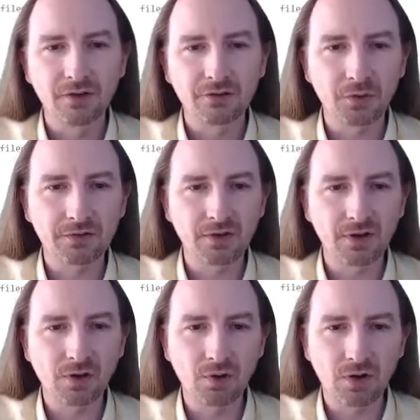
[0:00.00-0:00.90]
So it's going
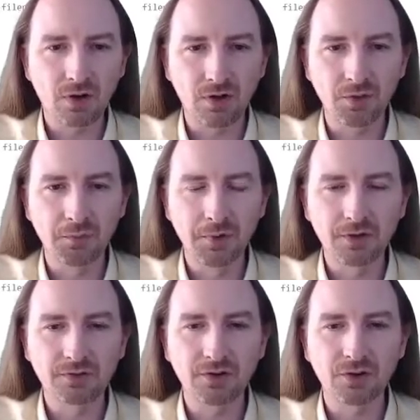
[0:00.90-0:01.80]
to go call the
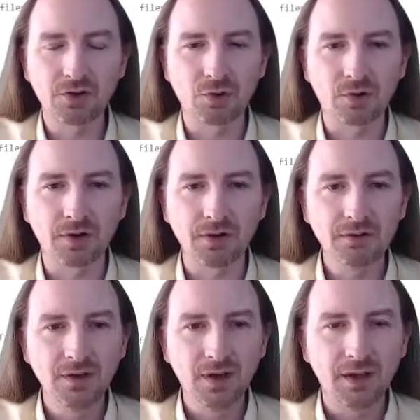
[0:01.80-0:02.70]
middle tier
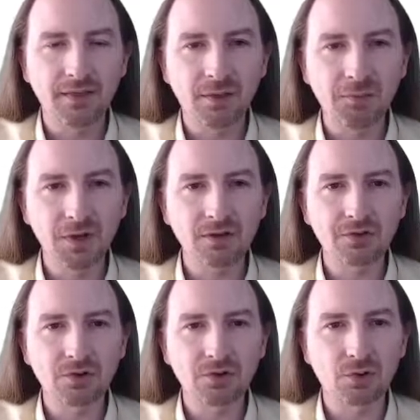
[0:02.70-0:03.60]
URL. And that middle
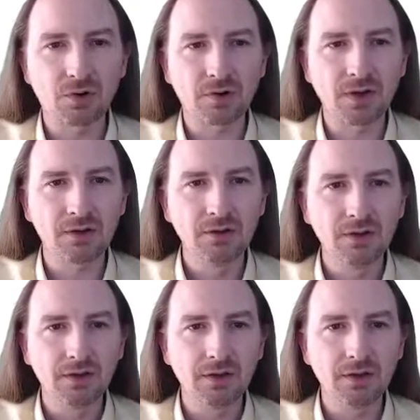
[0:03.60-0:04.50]
tier URL
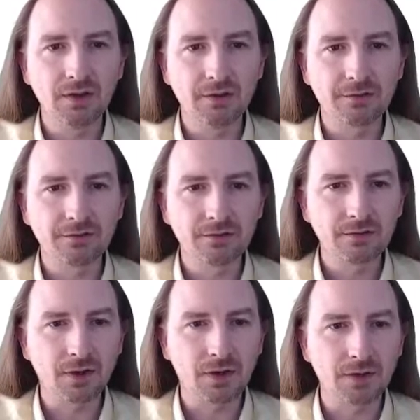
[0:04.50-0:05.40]
is
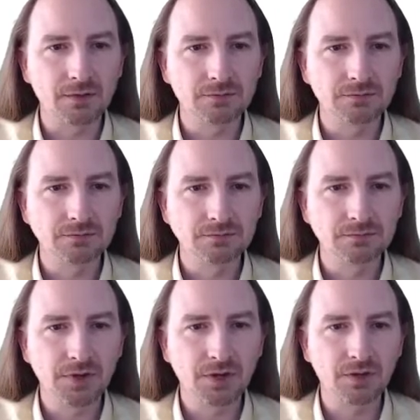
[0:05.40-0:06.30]

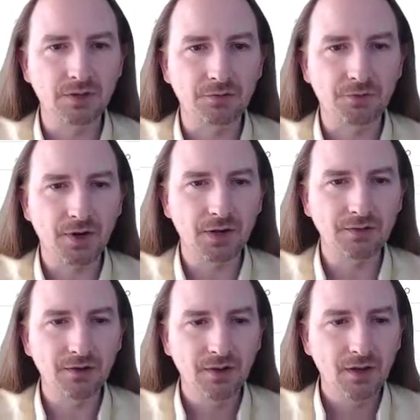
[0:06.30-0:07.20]
here in the front
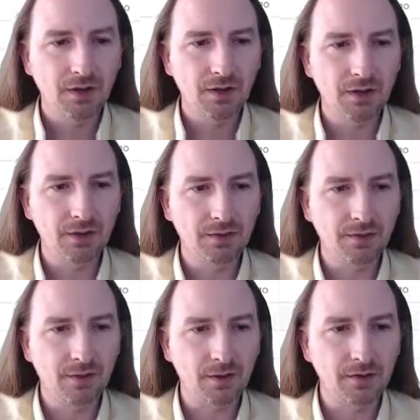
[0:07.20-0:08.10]
end, in
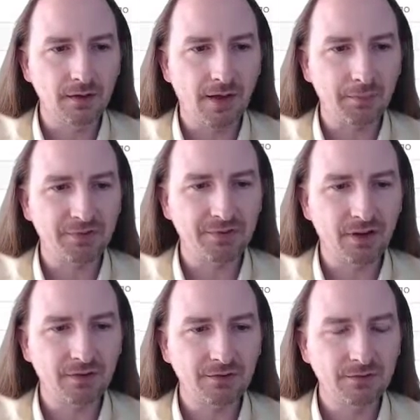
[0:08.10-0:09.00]
the app
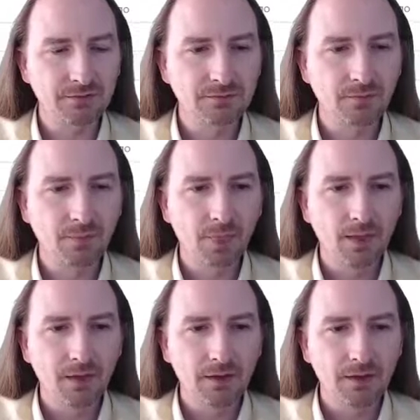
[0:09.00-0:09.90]
settings.
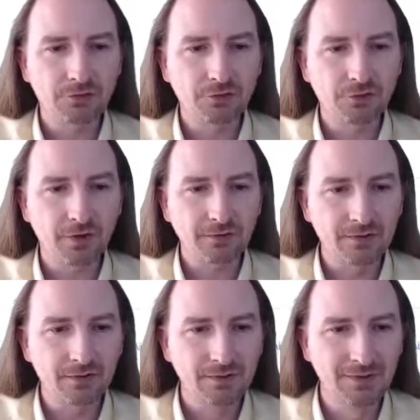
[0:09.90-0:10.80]
It's
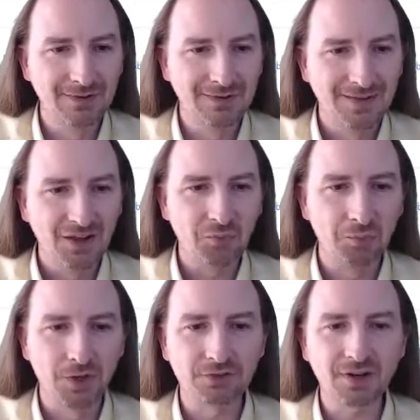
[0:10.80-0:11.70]
just
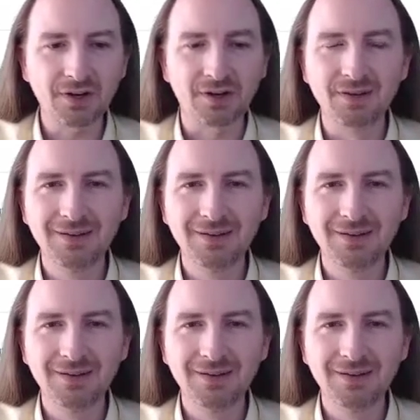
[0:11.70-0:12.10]
middle tier.